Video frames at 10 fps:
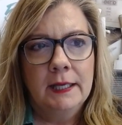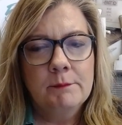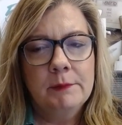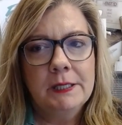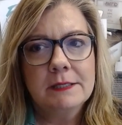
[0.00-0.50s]

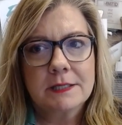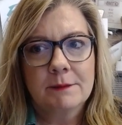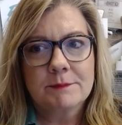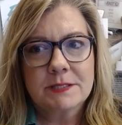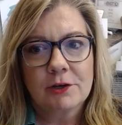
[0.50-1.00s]
And many
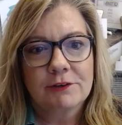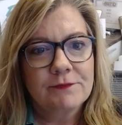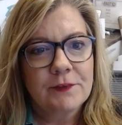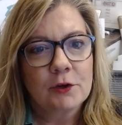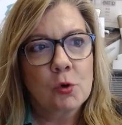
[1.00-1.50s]
times
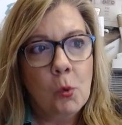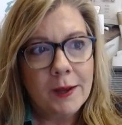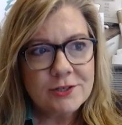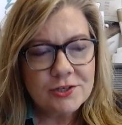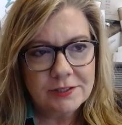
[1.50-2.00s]
their
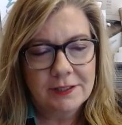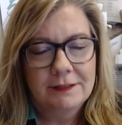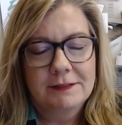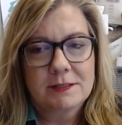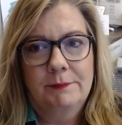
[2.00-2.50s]

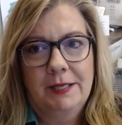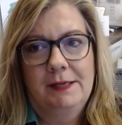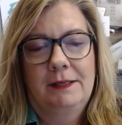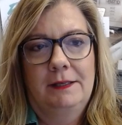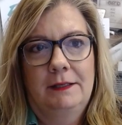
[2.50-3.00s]
question to
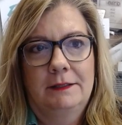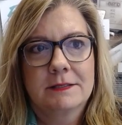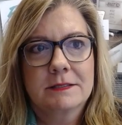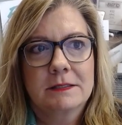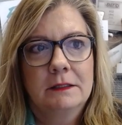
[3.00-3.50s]
me
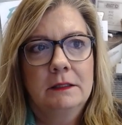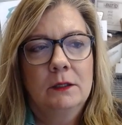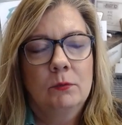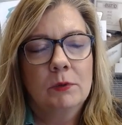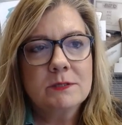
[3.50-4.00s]
is,
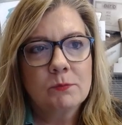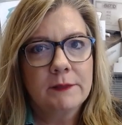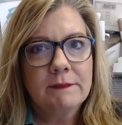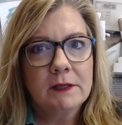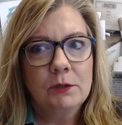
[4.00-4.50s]
what's
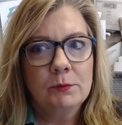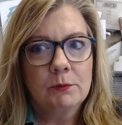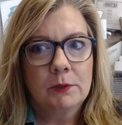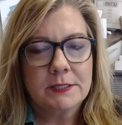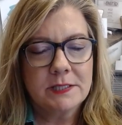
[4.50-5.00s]
one thing you
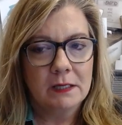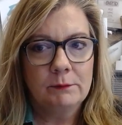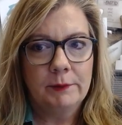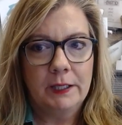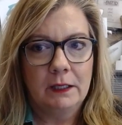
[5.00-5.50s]
would want to
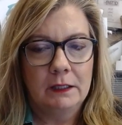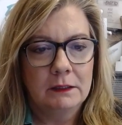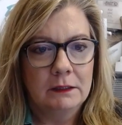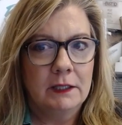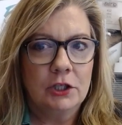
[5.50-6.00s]
tell
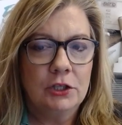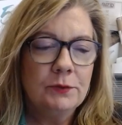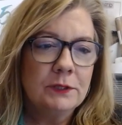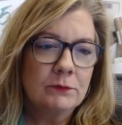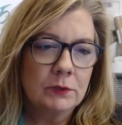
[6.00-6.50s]
me that
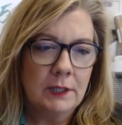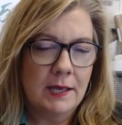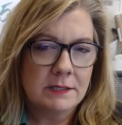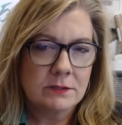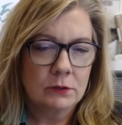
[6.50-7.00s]
you didn't
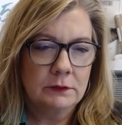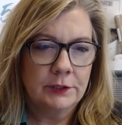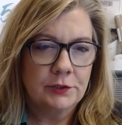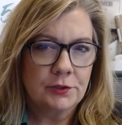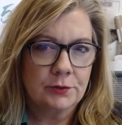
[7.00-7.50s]
realize
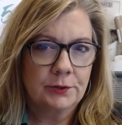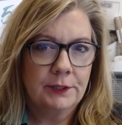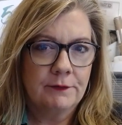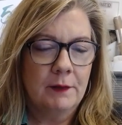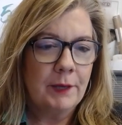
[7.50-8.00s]
early in your
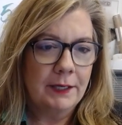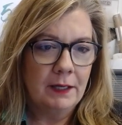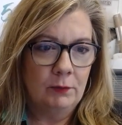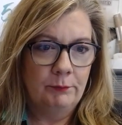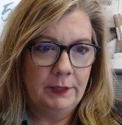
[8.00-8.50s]
career that might
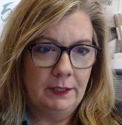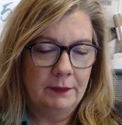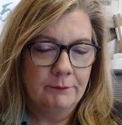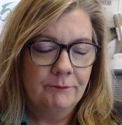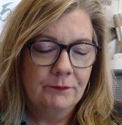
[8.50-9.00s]
help
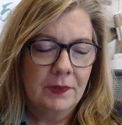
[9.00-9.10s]
me?